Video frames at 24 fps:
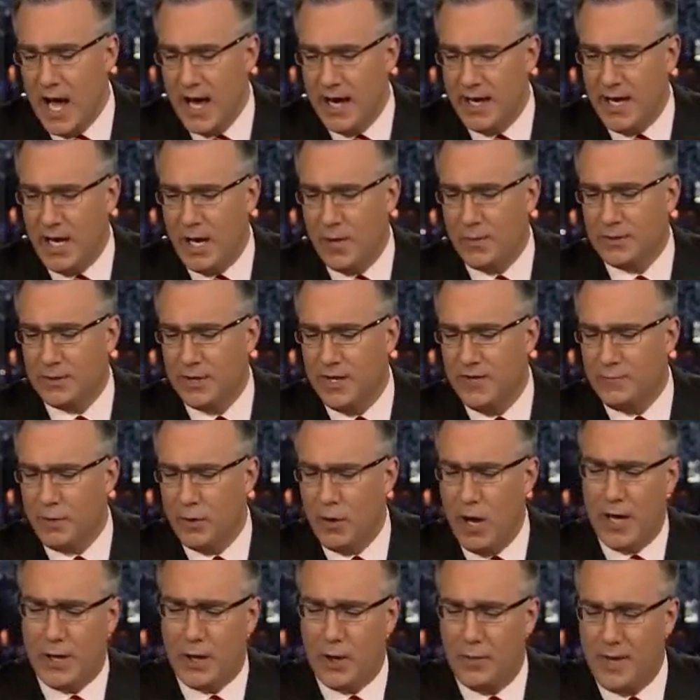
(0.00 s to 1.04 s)
"I now believe
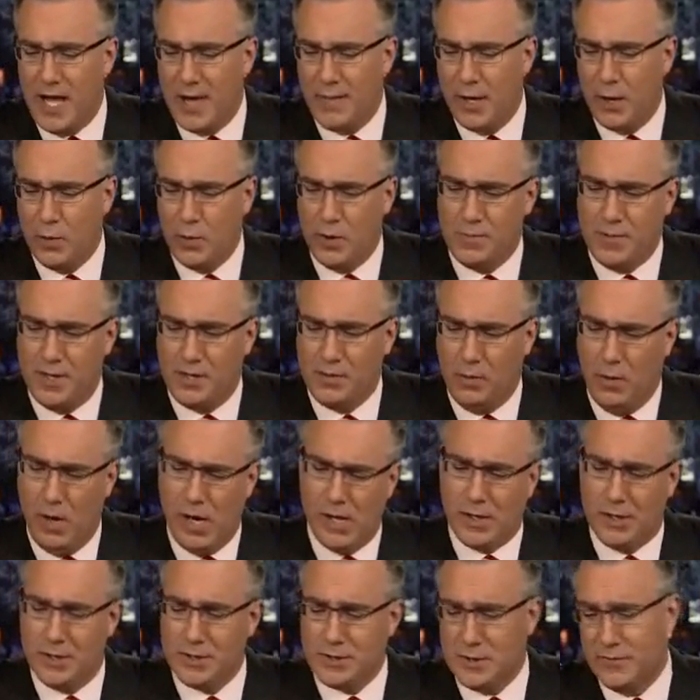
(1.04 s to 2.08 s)
Barack Obama would be the
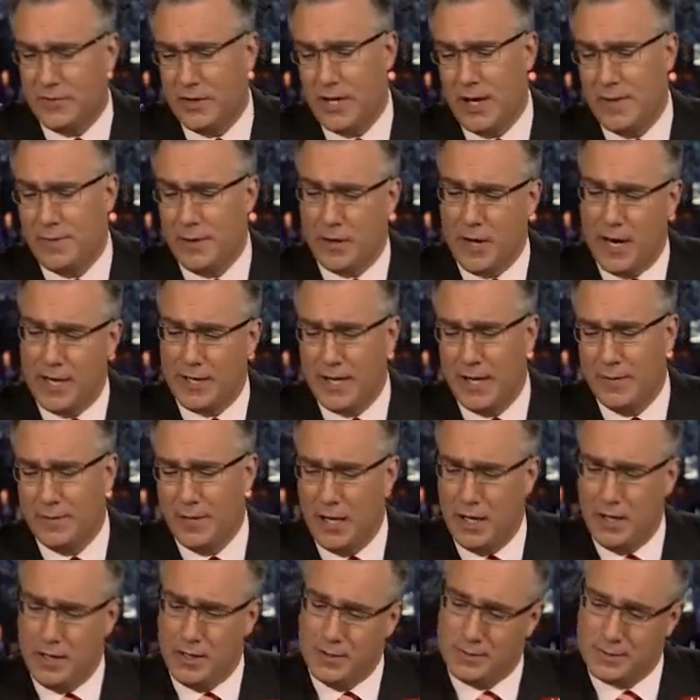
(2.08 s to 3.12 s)
weakest of the Democrat
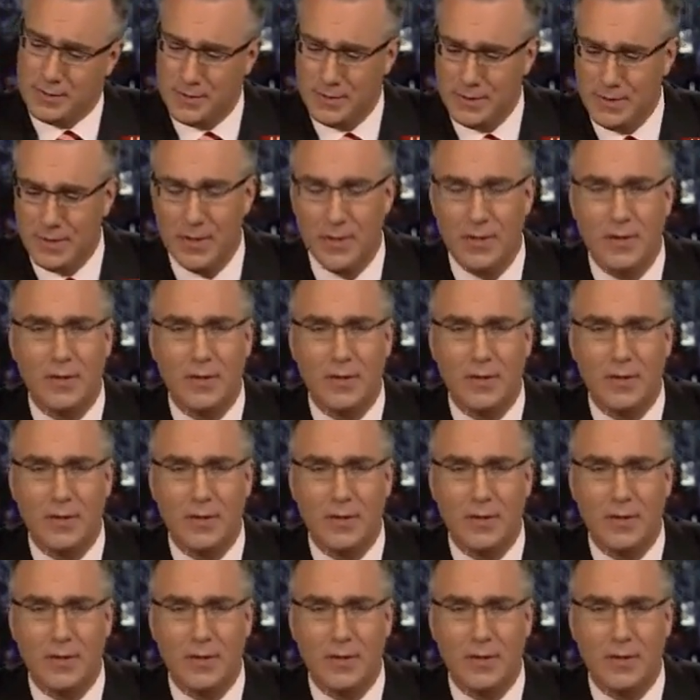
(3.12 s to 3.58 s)
nominees."